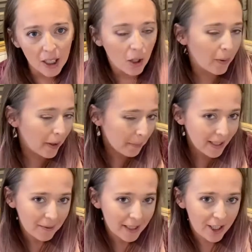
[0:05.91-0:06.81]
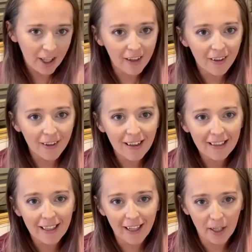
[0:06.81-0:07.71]
welcome back to my channel.
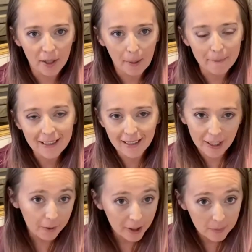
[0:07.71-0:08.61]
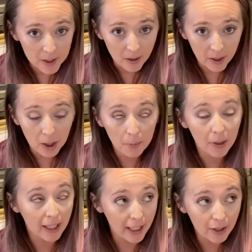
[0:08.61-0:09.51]
Today we're going to be talking
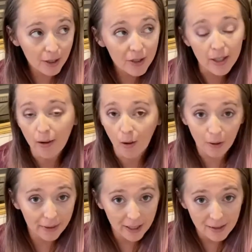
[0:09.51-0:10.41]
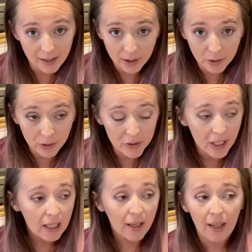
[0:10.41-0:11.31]
planners and all things schedules
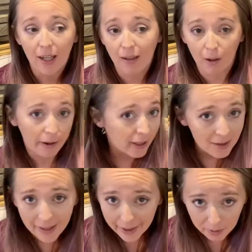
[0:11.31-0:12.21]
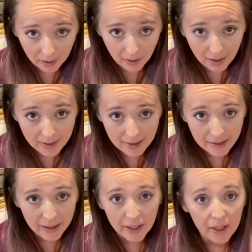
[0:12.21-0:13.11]
and all things getting organized.
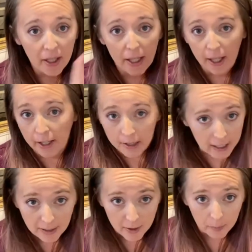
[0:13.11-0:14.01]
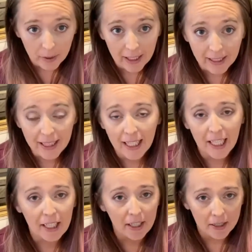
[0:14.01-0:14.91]
That's our plan
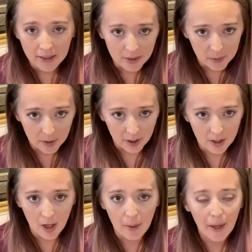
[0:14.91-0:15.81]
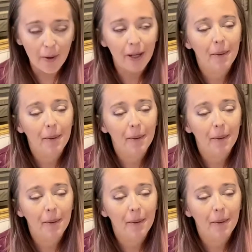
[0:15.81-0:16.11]
today. That's what we're going to talk about.